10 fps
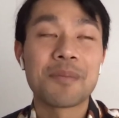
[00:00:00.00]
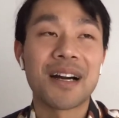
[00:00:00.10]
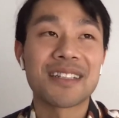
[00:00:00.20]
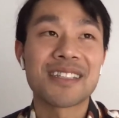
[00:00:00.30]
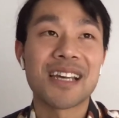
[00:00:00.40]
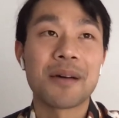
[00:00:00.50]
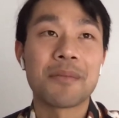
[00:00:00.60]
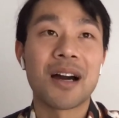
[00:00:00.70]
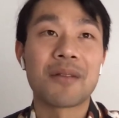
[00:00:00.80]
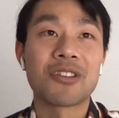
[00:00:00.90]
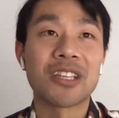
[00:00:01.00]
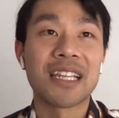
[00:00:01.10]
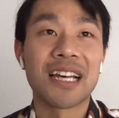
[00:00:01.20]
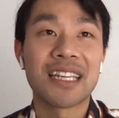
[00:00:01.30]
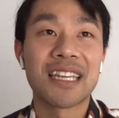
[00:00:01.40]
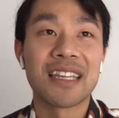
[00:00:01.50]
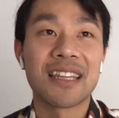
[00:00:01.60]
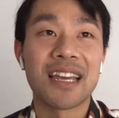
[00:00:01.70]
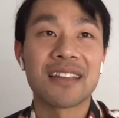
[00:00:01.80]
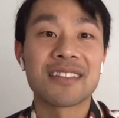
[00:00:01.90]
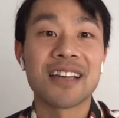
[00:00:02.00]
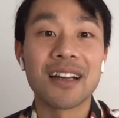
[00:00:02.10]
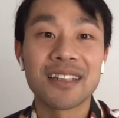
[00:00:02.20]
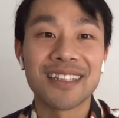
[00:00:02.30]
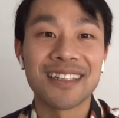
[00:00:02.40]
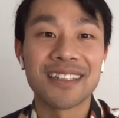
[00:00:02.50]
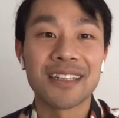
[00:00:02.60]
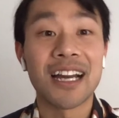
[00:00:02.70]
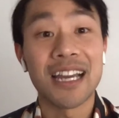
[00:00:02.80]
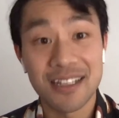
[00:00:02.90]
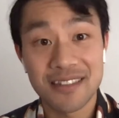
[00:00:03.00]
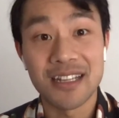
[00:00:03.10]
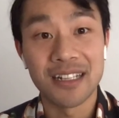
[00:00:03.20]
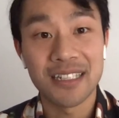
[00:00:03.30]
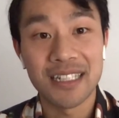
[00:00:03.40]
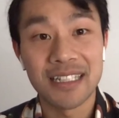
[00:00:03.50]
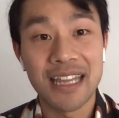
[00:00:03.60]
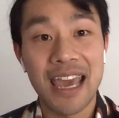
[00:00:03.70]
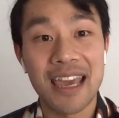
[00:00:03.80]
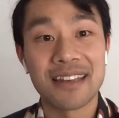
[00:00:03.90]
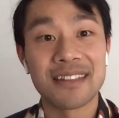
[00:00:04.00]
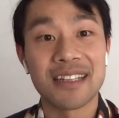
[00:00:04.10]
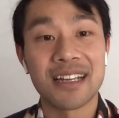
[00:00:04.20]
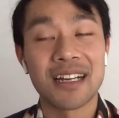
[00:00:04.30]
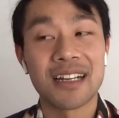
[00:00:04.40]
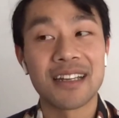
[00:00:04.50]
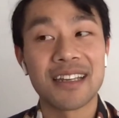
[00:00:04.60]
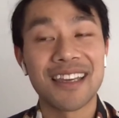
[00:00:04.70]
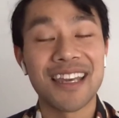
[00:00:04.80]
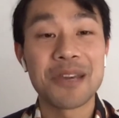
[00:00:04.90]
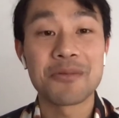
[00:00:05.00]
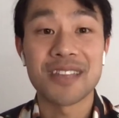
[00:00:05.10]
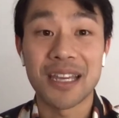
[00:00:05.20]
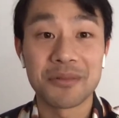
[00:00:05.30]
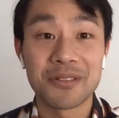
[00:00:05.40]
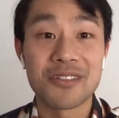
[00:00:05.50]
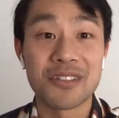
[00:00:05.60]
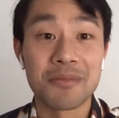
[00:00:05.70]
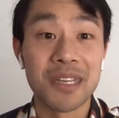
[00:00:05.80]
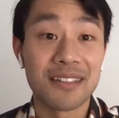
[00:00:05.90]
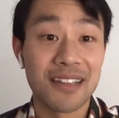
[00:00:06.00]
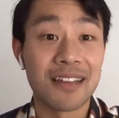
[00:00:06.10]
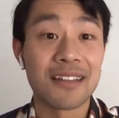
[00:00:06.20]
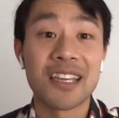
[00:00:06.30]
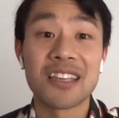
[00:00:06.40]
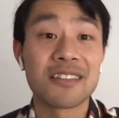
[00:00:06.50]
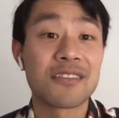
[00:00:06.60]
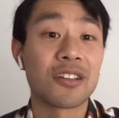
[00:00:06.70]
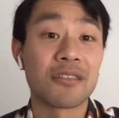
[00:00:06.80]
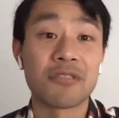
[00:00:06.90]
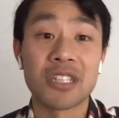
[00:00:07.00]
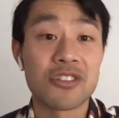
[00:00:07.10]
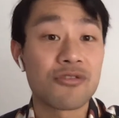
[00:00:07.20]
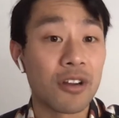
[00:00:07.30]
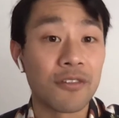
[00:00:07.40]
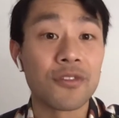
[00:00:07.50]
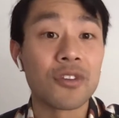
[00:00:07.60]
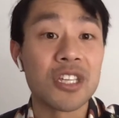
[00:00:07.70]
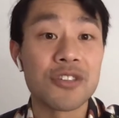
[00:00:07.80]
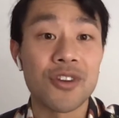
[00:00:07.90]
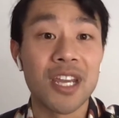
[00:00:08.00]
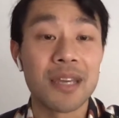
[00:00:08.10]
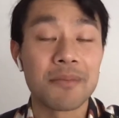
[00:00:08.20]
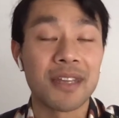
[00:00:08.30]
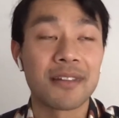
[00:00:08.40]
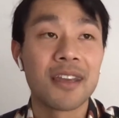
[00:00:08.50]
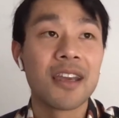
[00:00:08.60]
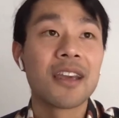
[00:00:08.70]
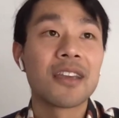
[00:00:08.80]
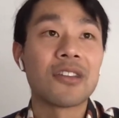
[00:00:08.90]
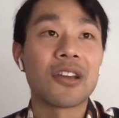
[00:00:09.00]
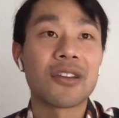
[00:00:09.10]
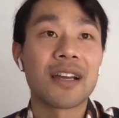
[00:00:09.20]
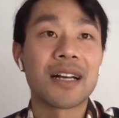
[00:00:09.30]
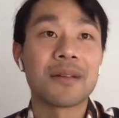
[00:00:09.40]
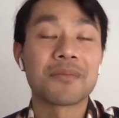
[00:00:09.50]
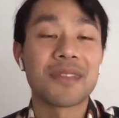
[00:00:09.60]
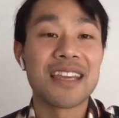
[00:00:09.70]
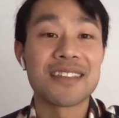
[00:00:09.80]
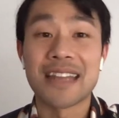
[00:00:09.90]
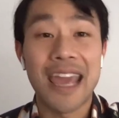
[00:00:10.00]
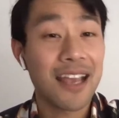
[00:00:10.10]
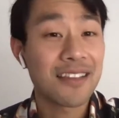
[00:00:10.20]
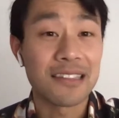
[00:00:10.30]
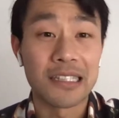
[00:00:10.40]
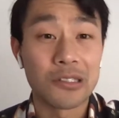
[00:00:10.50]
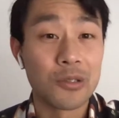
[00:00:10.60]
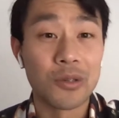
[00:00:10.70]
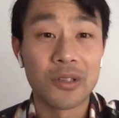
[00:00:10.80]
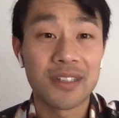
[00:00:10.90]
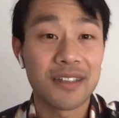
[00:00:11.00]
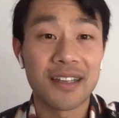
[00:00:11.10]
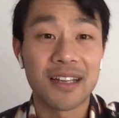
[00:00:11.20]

But I'm really lucky that I asked Duncan, and he was able to commit, and he's got a really strong foodie dream, and, you know, he's an excellent cook,